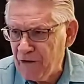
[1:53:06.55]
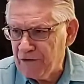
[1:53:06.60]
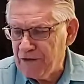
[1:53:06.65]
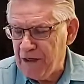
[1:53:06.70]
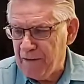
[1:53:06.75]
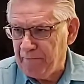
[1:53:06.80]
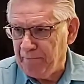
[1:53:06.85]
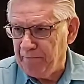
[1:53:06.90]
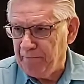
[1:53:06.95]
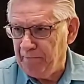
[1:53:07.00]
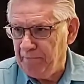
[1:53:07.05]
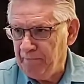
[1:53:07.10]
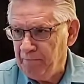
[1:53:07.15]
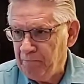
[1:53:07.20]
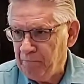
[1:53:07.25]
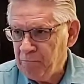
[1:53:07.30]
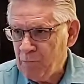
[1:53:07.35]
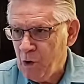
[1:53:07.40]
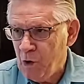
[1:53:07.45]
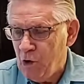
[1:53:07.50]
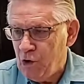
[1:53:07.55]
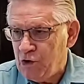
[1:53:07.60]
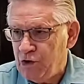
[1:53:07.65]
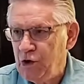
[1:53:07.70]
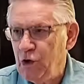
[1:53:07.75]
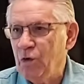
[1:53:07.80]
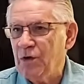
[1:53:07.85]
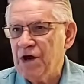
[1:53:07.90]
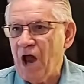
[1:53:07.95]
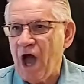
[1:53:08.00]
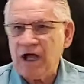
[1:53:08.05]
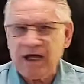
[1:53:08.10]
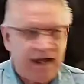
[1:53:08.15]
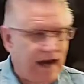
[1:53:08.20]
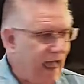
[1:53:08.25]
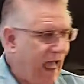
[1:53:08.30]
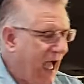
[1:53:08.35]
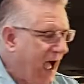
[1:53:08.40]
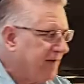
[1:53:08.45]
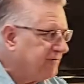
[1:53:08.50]
them. You're not going to
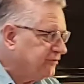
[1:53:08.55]
have